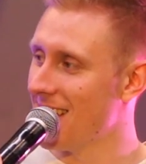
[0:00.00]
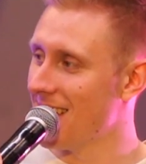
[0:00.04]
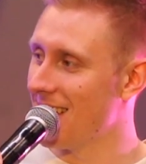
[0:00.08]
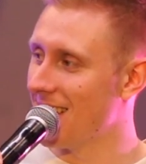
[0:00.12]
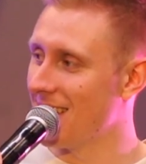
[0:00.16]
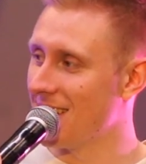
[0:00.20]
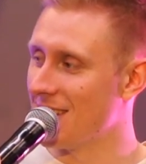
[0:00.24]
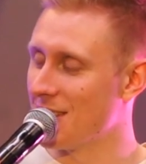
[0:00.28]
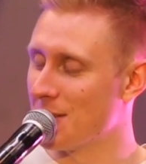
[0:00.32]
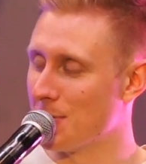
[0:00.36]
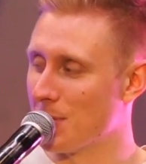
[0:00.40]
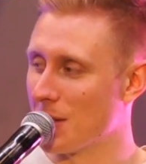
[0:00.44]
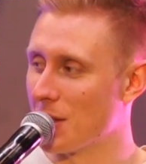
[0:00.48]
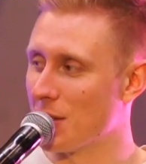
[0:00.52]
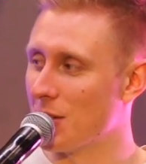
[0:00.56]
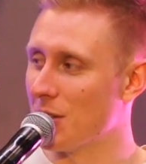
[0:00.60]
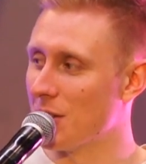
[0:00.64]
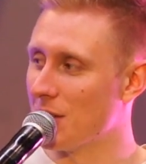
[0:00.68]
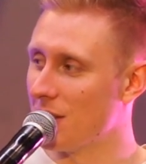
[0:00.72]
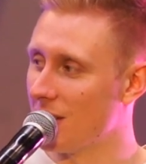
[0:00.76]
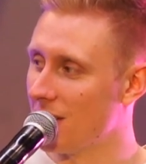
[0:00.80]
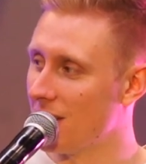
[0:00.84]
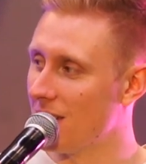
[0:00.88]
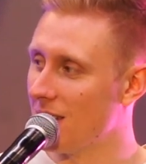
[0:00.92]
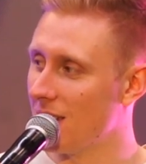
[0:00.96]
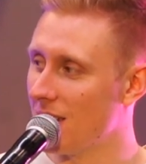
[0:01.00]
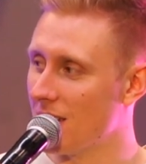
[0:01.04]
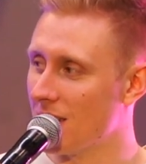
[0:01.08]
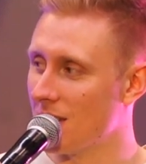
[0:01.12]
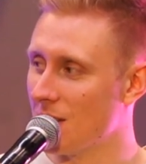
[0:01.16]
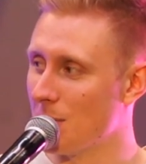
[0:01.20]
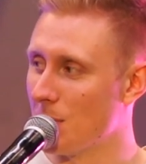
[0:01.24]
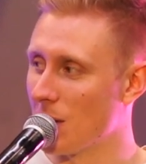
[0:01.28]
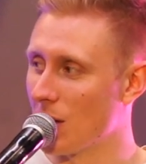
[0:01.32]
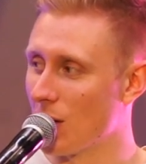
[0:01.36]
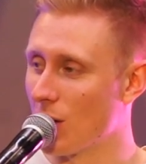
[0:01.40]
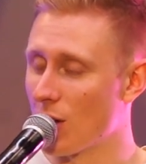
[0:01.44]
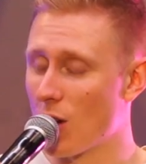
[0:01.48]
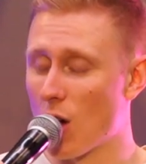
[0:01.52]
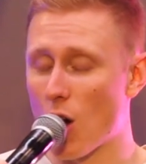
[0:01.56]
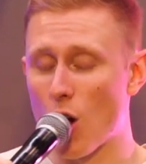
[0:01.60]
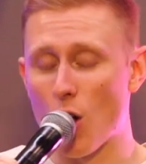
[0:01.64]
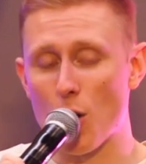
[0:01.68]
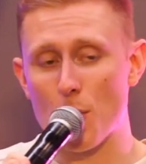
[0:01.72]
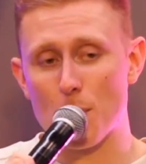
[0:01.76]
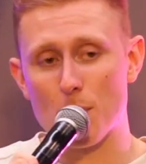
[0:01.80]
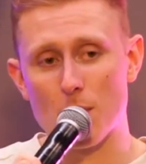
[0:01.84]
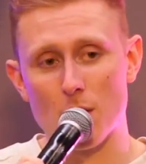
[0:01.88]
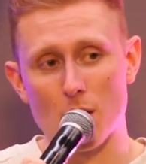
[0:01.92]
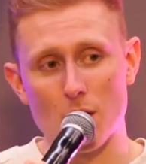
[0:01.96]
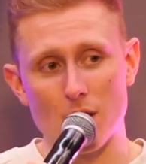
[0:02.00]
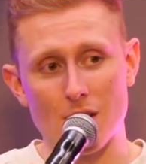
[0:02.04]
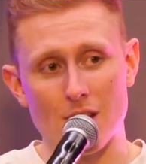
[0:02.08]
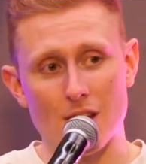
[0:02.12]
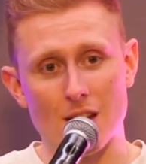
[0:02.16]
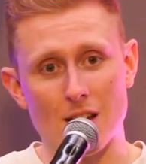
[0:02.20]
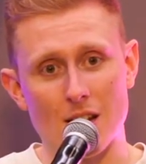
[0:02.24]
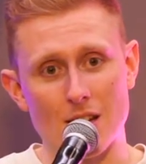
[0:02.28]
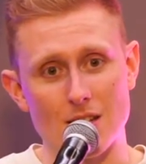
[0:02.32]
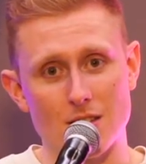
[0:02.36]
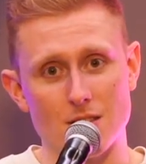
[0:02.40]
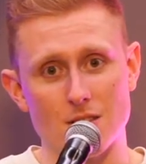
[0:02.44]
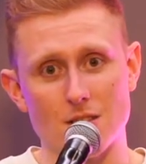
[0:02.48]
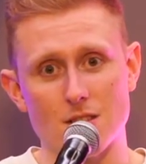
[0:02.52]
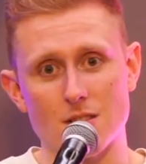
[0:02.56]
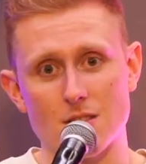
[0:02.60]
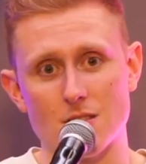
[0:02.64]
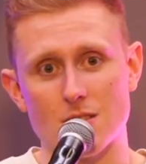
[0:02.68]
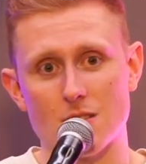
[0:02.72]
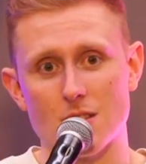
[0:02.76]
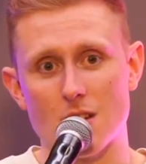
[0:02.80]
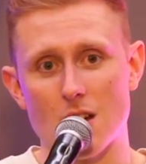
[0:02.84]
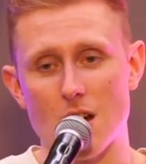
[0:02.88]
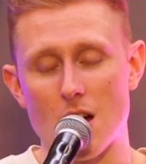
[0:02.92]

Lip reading: This has been good. I hope that the listeners